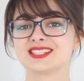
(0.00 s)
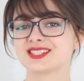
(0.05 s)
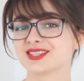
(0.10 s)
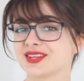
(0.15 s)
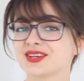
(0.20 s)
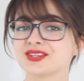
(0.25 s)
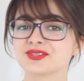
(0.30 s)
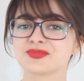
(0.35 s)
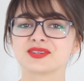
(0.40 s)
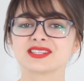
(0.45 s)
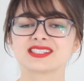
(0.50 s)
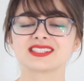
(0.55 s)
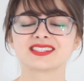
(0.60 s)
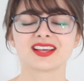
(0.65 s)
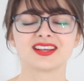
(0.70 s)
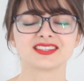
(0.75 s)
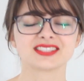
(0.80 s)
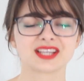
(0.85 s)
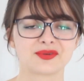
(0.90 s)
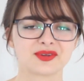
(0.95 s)
So those were the
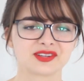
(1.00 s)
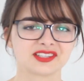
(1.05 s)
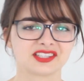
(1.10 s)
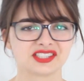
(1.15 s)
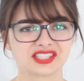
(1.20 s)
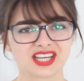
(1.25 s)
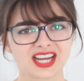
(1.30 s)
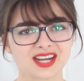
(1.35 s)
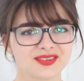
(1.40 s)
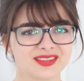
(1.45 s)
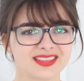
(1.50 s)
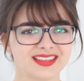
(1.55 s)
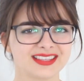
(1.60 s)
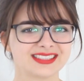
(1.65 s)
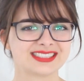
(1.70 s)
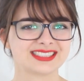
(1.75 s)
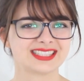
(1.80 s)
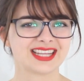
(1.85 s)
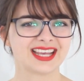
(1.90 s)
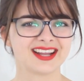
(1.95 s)
styles I wanted to share with
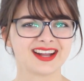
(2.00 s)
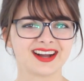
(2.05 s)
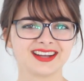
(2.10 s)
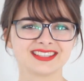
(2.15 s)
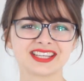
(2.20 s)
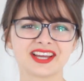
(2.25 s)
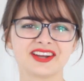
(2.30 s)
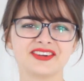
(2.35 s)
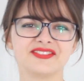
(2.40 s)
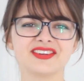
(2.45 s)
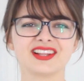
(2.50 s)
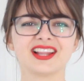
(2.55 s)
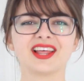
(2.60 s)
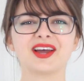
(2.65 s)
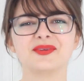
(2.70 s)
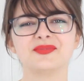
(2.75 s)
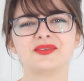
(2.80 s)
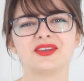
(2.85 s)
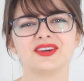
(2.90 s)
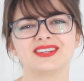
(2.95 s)
you today, guys. I
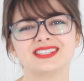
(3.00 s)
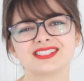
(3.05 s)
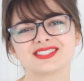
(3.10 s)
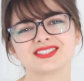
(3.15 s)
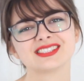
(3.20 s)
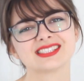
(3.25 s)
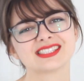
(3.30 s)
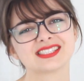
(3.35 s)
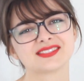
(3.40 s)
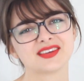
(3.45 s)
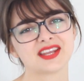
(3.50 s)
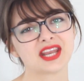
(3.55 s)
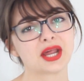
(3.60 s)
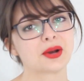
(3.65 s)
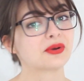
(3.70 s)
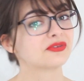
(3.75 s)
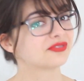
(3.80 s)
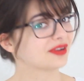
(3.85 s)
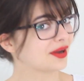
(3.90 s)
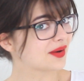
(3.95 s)
really hope you enjoyed this
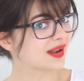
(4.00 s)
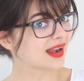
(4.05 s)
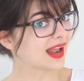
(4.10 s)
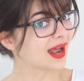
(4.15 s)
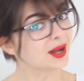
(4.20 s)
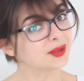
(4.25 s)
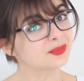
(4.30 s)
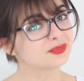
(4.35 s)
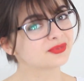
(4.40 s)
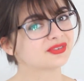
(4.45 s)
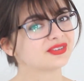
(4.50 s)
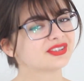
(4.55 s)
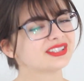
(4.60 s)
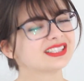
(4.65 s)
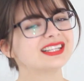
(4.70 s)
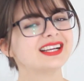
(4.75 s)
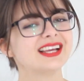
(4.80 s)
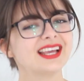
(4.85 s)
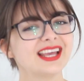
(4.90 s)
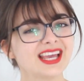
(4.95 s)
video and found it
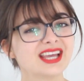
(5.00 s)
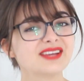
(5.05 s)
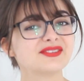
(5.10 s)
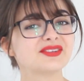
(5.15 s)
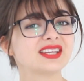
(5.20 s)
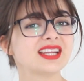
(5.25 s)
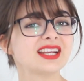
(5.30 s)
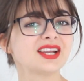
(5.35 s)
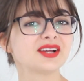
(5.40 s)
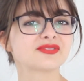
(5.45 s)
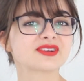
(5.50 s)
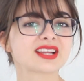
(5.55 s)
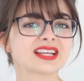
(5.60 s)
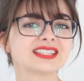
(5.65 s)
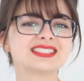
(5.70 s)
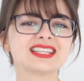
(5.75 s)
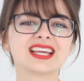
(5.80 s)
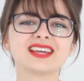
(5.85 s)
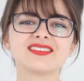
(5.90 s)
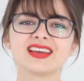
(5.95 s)
helpful. If you did, don't
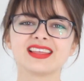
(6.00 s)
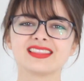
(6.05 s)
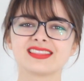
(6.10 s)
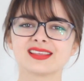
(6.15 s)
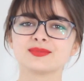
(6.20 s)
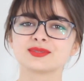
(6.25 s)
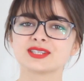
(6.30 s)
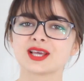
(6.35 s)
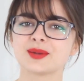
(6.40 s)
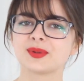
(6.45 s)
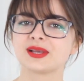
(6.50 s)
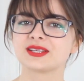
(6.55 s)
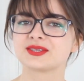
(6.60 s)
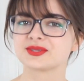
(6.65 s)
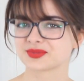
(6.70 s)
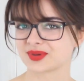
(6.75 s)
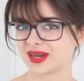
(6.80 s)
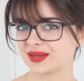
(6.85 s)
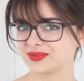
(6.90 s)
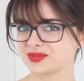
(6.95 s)
forget to give me a thumbs up and
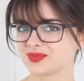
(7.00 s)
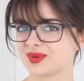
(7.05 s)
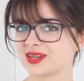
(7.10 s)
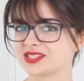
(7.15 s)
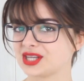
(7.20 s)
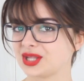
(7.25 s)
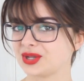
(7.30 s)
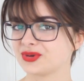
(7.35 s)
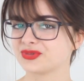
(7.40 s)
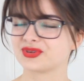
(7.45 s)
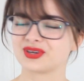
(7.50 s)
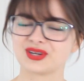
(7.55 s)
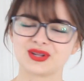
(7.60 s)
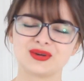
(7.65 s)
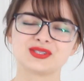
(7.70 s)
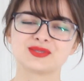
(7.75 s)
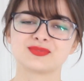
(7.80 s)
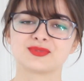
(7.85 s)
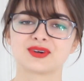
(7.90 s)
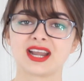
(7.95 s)
subscribe to my channel for
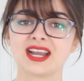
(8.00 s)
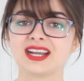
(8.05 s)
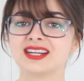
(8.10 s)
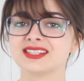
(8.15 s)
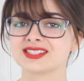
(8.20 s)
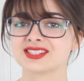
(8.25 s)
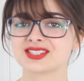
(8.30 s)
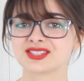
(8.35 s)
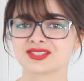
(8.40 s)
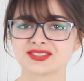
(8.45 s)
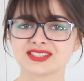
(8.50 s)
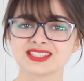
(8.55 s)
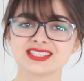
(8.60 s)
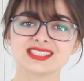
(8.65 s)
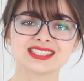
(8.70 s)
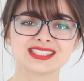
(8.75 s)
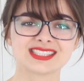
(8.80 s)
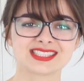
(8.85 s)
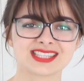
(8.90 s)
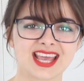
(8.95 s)
loads more hair
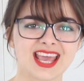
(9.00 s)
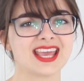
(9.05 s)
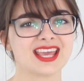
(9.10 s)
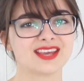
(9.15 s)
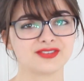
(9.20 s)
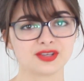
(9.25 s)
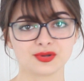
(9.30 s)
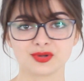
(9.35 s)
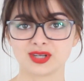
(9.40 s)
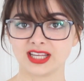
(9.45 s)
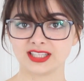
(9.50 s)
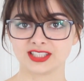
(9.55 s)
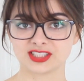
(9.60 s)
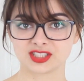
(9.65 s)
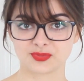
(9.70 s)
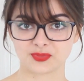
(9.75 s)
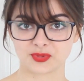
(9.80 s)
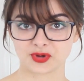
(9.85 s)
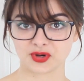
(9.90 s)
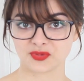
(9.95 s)
tutorials. If you would like
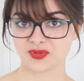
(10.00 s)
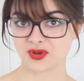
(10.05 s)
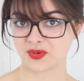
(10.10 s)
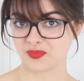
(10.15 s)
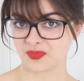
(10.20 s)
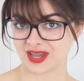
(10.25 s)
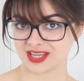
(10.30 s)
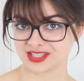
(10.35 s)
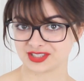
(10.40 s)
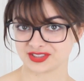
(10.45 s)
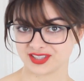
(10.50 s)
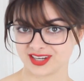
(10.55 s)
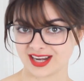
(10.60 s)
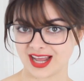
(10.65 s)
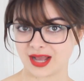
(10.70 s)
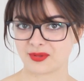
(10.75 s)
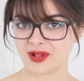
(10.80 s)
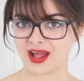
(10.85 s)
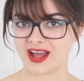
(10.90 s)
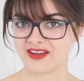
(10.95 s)
to support me on
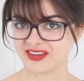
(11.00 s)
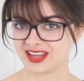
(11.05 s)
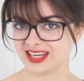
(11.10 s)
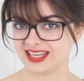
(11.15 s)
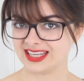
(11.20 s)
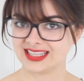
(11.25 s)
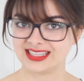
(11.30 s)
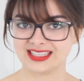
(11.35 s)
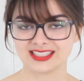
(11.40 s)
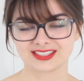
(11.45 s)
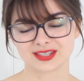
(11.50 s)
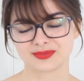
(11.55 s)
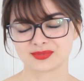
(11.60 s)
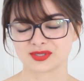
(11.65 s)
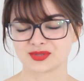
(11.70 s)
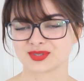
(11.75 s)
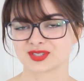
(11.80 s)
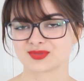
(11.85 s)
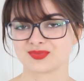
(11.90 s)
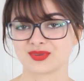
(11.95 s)
Patreon, I will have a link in the
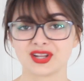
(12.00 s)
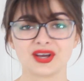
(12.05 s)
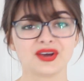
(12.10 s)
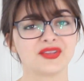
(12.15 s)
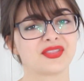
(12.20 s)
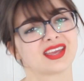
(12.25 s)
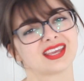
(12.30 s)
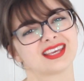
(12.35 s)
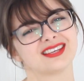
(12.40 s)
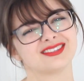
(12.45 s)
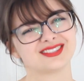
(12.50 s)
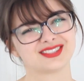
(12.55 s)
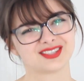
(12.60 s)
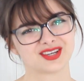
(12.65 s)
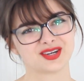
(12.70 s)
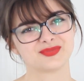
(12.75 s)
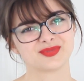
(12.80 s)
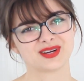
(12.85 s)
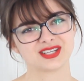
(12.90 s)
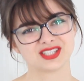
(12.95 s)
description box below. Thank you
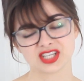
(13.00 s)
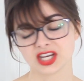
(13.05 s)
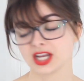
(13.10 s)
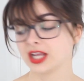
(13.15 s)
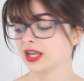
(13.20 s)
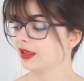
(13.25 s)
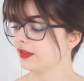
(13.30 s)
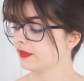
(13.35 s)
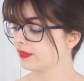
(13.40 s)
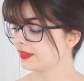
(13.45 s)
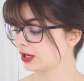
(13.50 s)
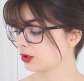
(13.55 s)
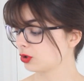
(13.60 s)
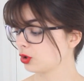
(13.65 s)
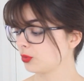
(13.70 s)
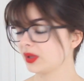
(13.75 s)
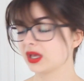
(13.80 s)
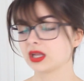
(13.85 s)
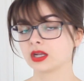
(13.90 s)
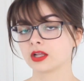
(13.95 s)
so much.
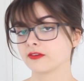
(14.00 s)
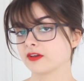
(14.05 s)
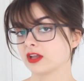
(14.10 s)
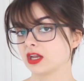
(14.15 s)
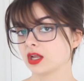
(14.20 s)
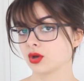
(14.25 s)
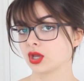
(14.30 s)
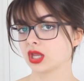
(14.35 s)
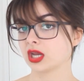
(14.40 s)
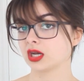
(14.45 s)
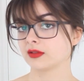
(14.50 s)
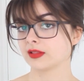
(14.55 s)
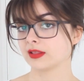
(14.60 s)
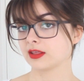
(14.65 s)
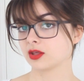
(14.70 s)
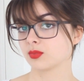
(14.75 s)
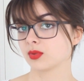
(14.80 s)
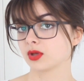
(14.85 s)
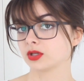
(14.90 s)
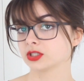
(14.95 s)
There will be another video here
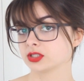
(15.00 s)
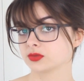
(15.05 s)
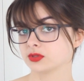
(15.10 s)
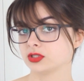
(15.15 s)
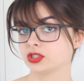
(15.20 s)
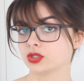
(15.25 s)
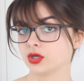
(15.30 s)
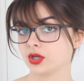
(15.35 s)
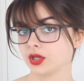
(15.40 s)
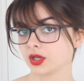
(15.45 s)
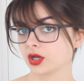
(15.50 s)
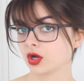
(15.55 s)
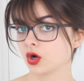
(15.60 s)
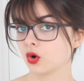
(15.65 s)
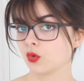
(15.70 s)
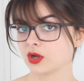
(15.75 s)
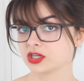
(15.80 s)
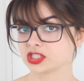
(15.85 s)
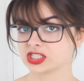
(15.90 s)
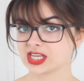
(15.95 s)
that you may also enjoy. You can
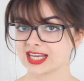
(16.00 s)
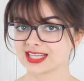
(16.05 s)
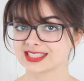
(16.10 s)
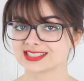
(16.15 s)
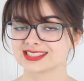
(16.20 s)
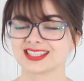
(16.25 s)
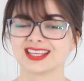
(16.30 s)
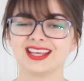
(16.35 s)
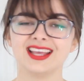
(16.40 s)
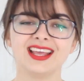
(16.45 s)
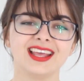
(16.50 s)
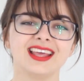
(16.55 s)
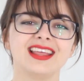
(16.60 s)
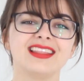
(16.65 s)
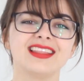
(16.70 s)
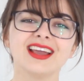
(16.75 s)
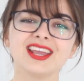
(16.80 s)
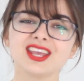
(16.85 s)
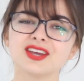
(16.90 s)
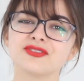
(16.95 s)
go watch next.
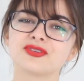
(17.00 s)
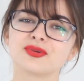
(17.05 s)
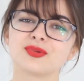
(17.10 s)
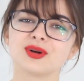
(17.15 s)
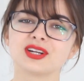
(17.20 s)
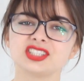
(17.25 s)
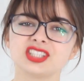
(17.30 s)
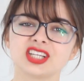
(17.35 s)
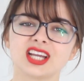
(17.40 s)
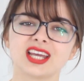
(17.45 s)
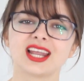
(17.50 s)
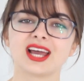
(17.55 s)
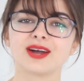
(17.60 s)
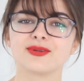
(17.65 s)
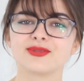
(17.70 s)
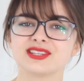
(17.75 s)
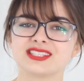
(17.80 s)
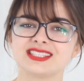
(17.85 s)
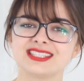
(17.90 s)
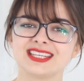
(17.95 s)
Thank you for watching, and
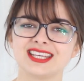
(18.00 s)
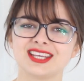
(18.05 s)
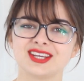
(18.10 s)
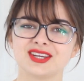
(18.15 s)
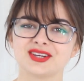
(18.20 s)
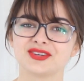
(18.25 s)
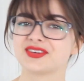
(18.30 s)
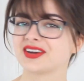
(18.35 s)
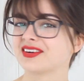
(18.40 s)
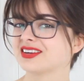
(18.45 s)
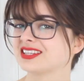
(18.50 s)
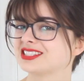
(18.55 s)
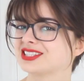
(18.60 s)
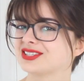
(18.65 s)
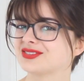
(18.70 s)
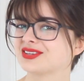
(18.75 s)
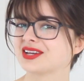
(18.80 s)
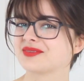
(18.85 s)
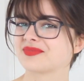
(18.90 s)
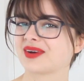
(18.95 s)
I will see you very
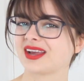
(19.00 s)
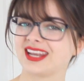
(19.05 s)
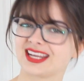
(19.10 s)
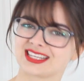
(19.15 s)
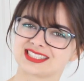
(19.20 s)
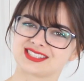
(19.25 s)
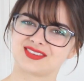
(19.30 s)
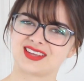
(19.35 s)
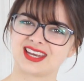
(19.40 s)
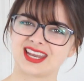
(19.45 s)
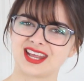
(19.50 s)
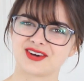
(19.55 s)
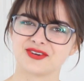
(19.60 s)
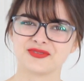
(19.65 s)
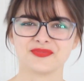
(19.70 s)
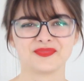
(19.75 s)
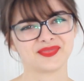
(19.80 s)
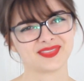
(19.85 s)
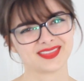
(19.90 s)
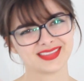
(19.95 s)
soon in my next
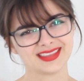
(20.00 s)
video.